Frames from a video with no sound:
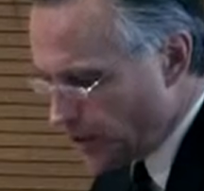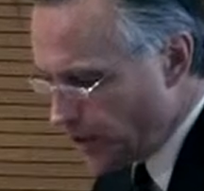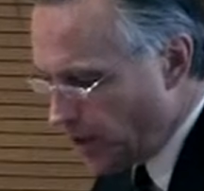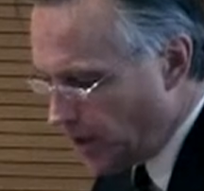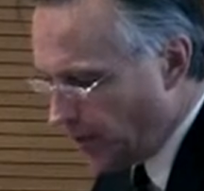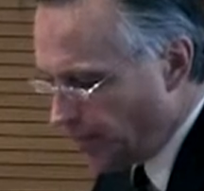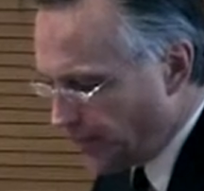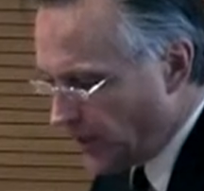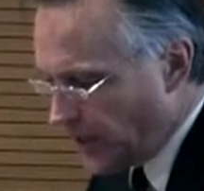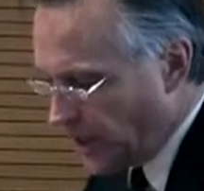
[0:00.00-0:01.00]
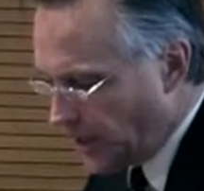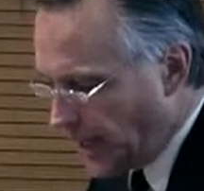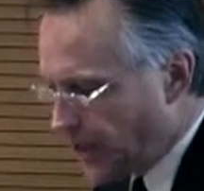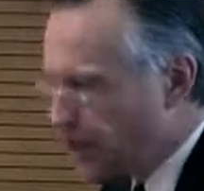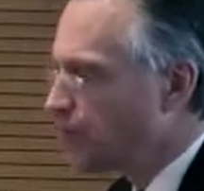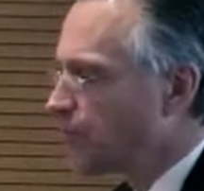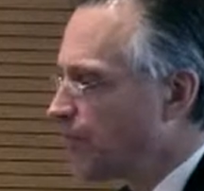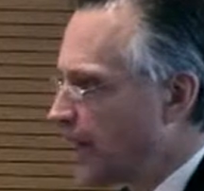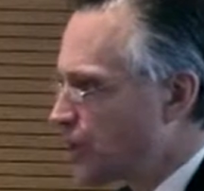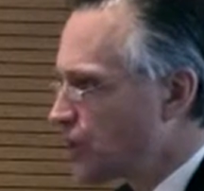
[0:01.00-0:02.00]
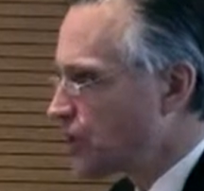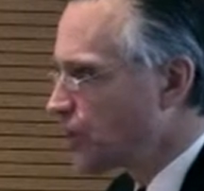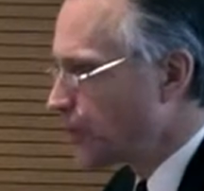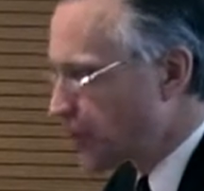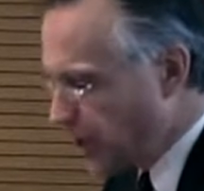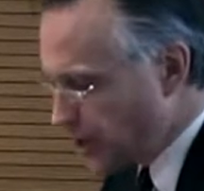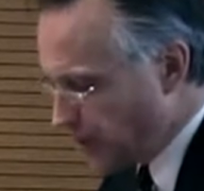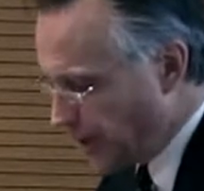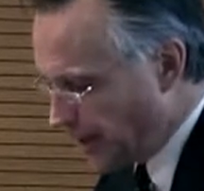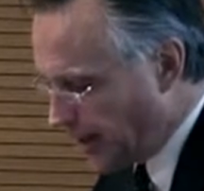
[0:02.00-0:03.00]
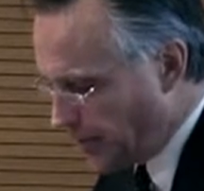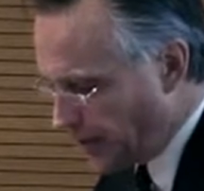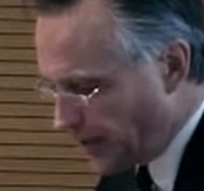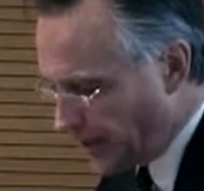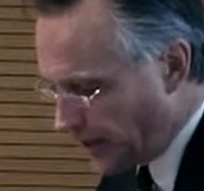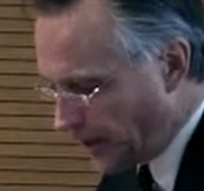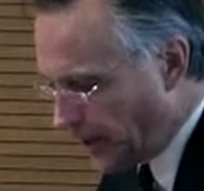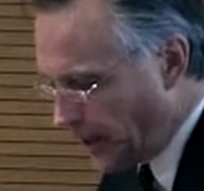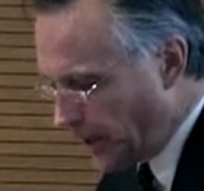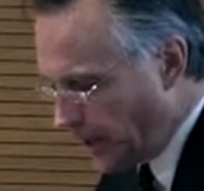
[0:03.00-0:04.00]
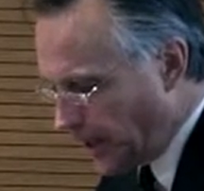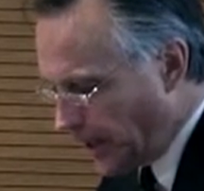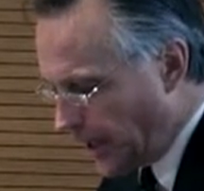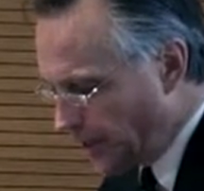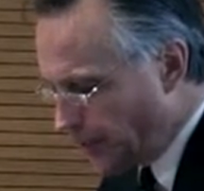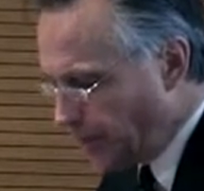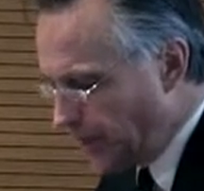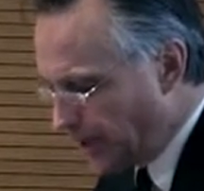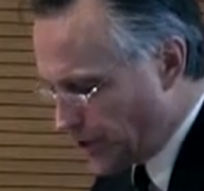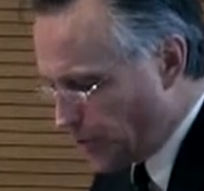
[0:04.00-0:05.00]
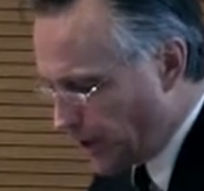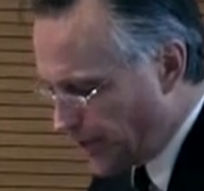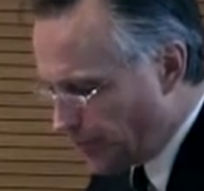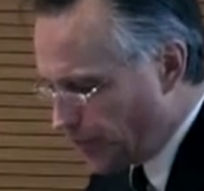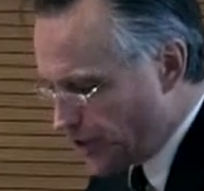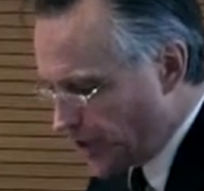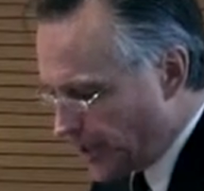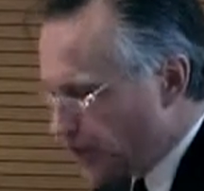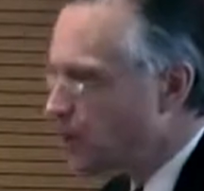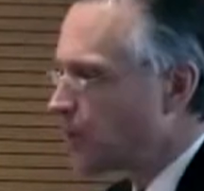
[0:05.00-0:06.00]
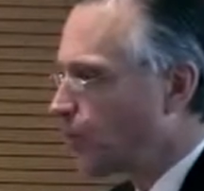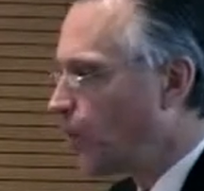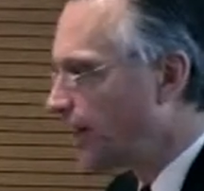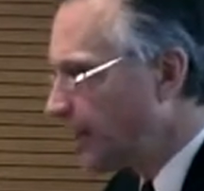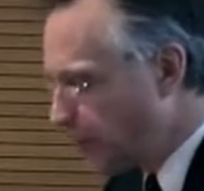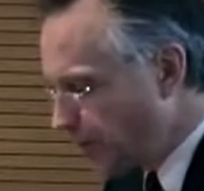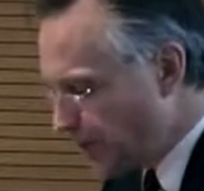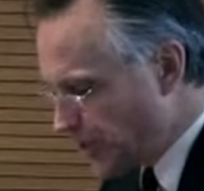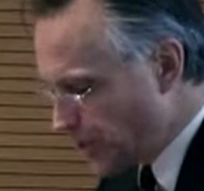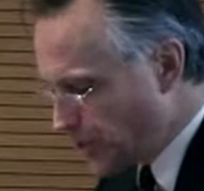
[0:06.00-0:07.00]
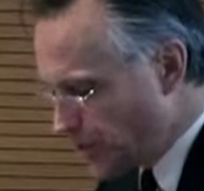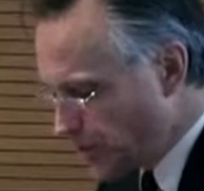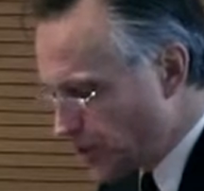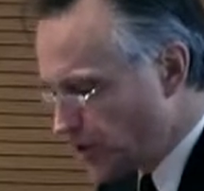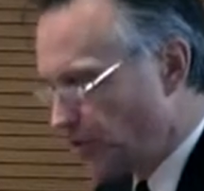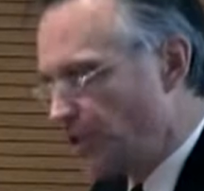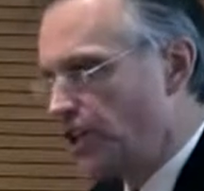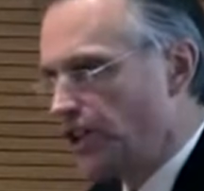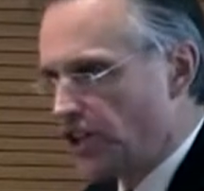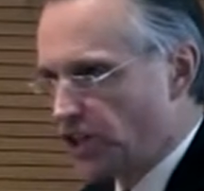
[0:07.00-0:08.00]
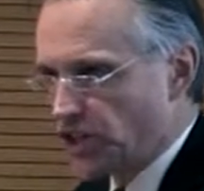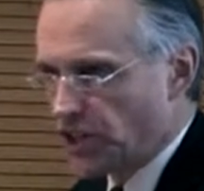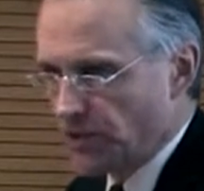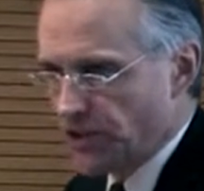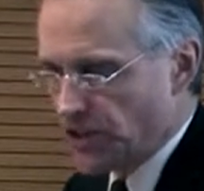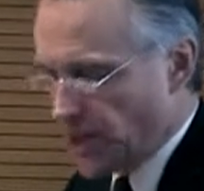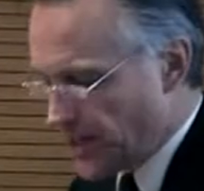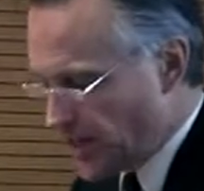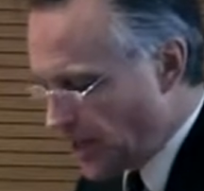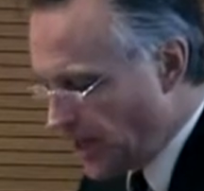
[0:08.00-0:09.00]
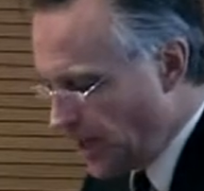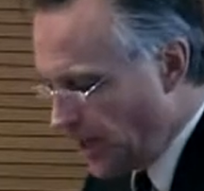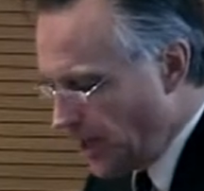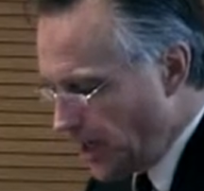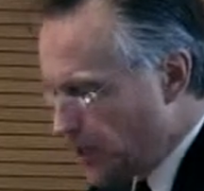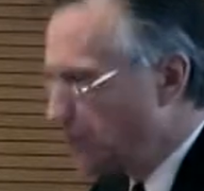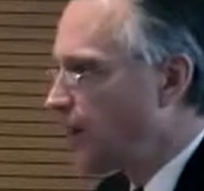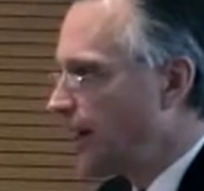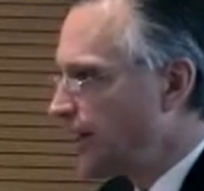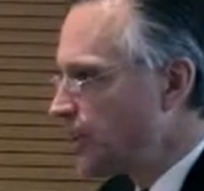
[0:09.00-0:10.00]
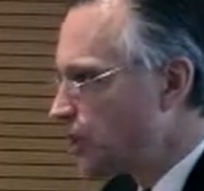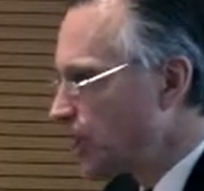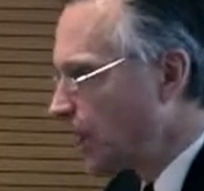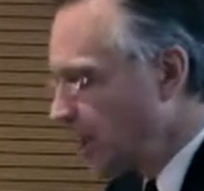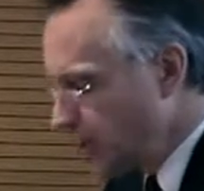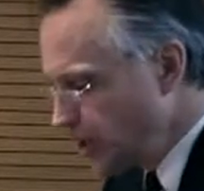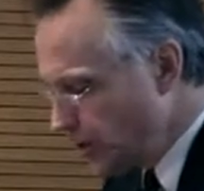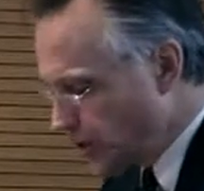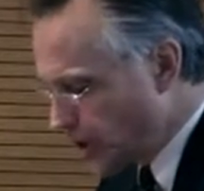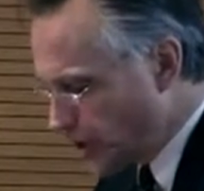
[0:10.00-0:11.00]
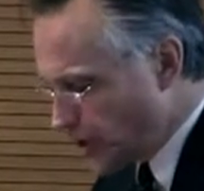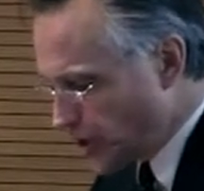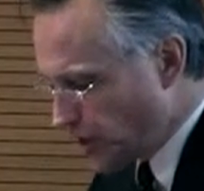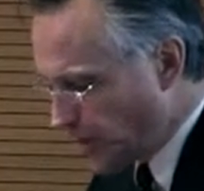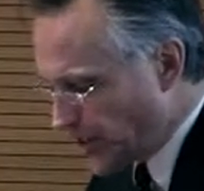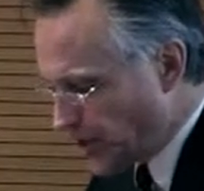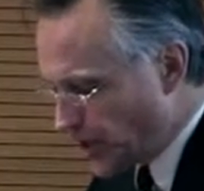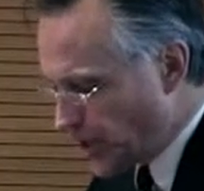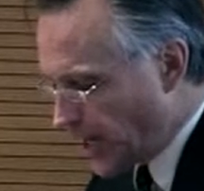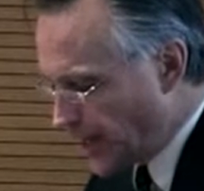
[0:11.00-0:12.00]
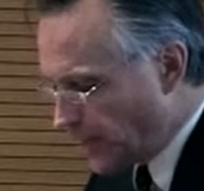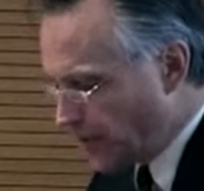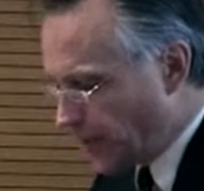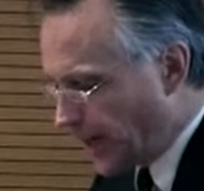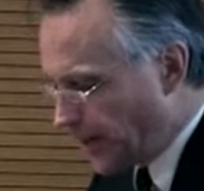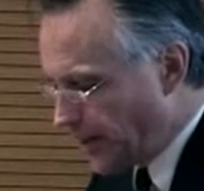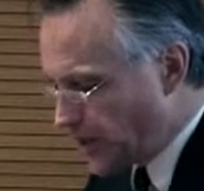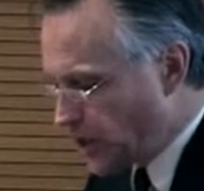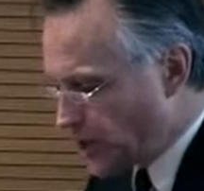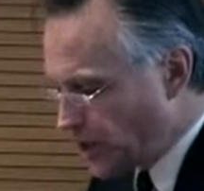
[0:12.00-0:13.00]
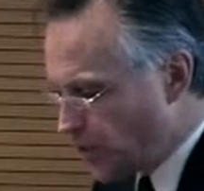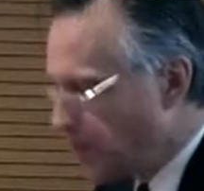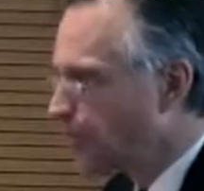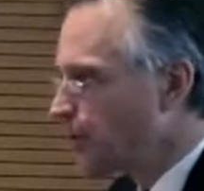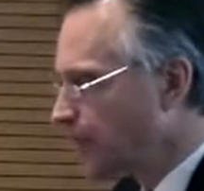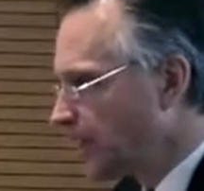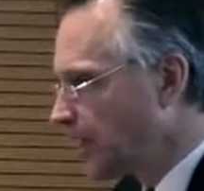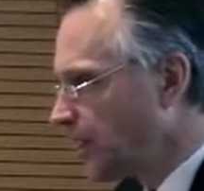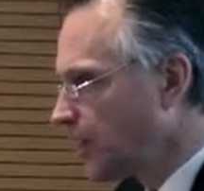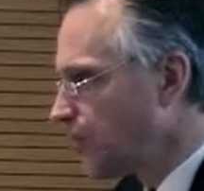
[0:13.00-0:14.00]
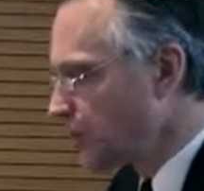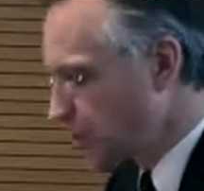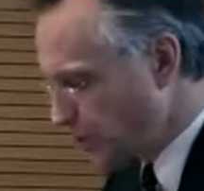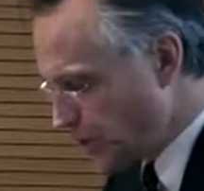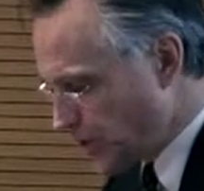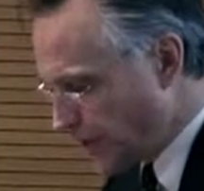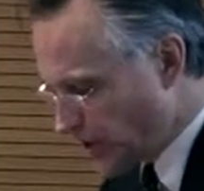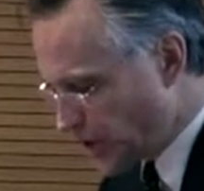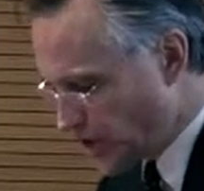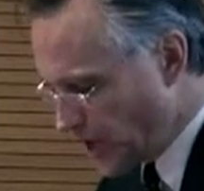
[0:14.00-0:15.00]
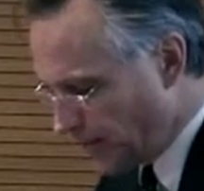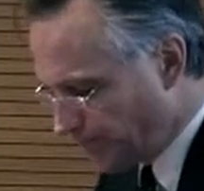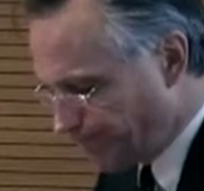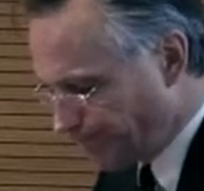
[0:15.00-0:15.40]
Through our action-based research program, we're funding over a million's worth of projects, working with business groups, researchers, and civil society to find new solutions and better understanding of the barriers to improving resource efficiency.